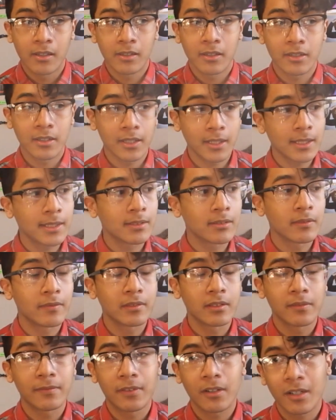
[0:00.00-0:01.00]
The thing is with
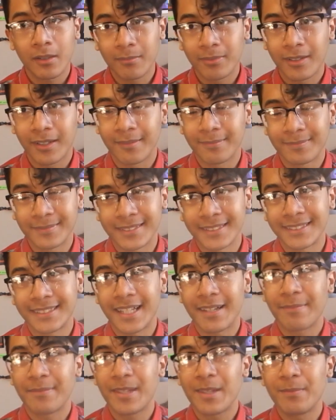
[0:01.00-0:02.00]
self-harm problems is
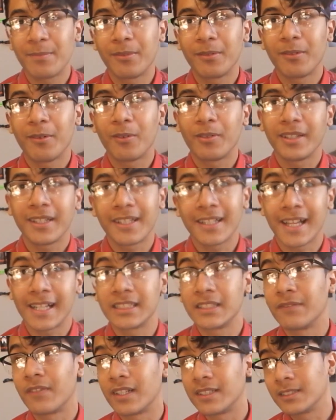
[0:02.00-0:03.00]
that people only
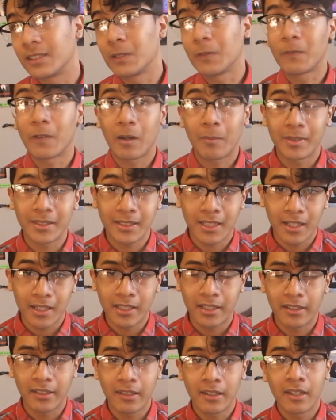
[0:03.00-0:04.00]
classify self-harm as
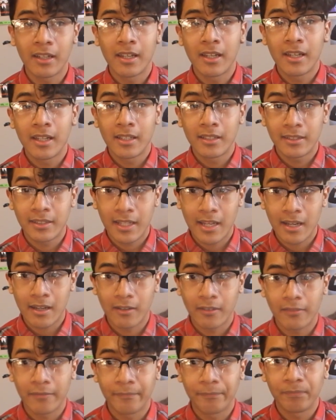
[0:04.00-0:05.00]
cutting.
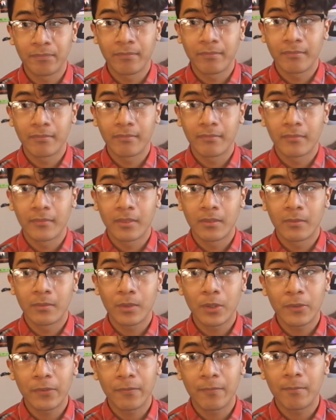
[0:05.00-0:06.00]
Now,
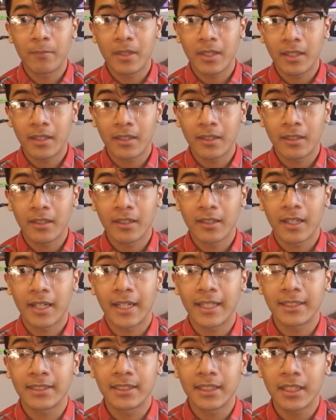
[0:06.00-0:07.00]
with me,
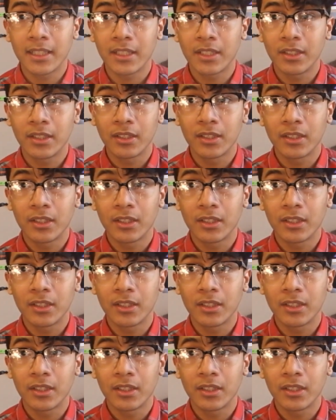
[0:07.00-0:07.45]
I did